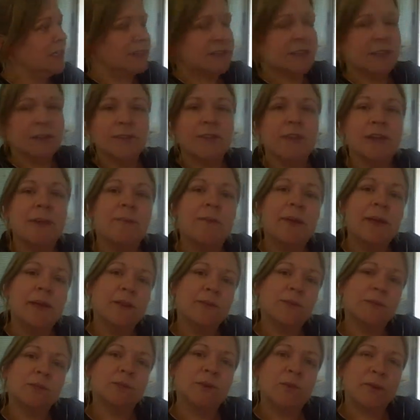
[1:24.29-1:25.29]
So I think
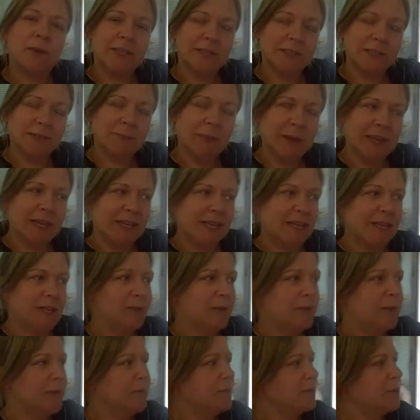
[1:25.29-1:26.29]
opinion was quite split in the
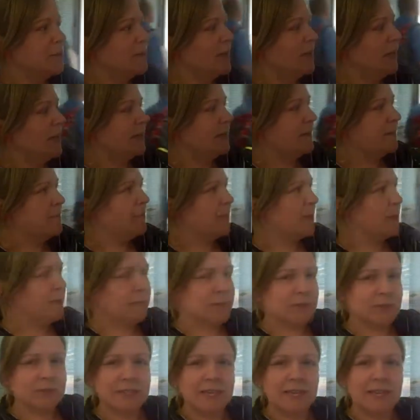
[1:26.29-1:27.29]
group between
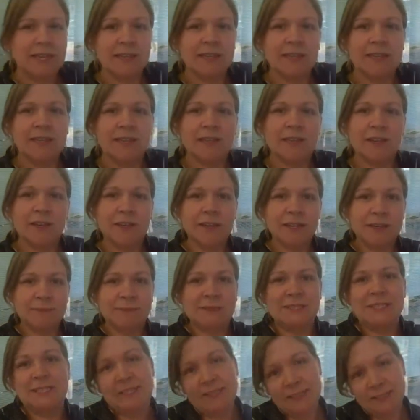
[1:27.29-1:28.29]
people saying that learning
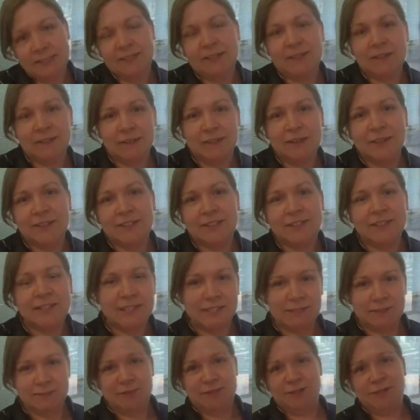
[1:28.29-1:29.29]

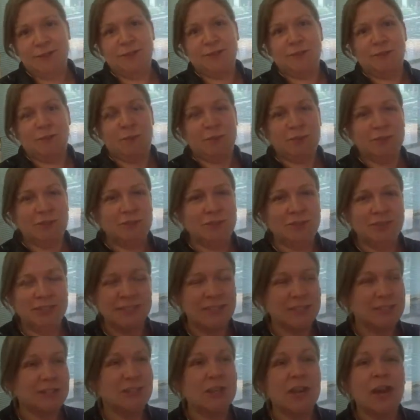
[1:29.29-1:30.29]
teaching materials
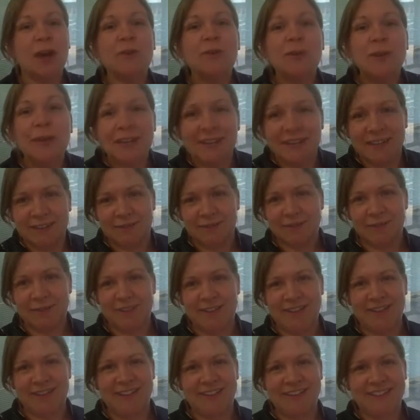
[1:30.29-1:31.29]
repositories is a totally
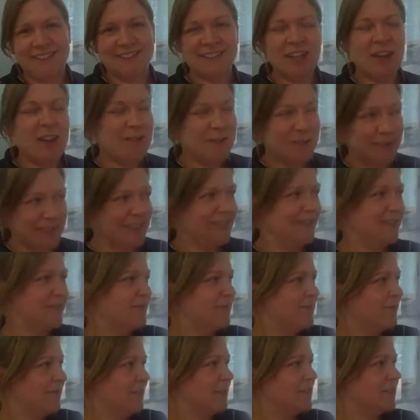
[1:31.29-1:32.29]
different thing, totally
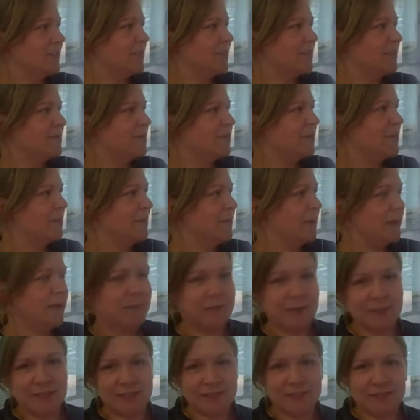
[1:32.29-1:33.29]
different function from
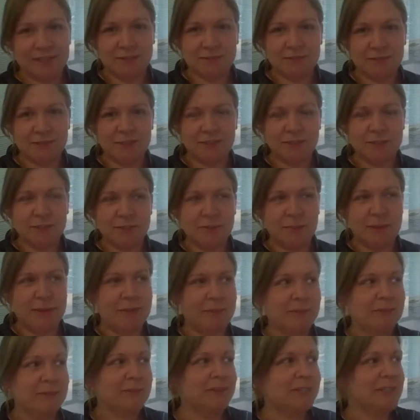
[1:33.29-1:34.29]
open access research
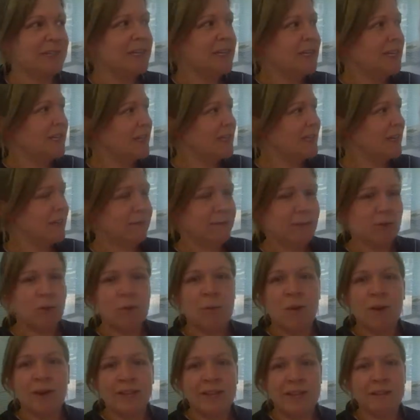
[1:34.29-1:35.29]
papers. Therefore,
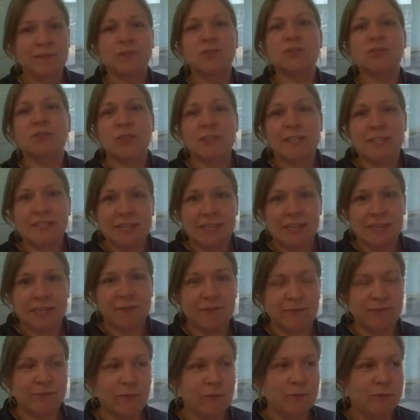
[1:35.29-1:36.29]
why even try to
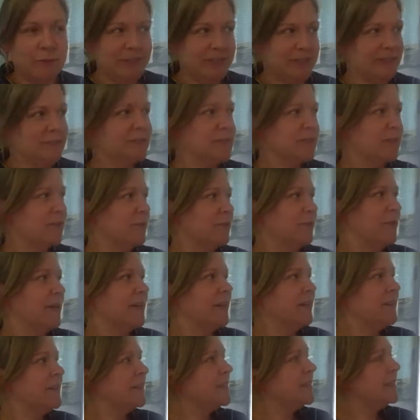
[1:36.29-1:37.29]
have one piece of software?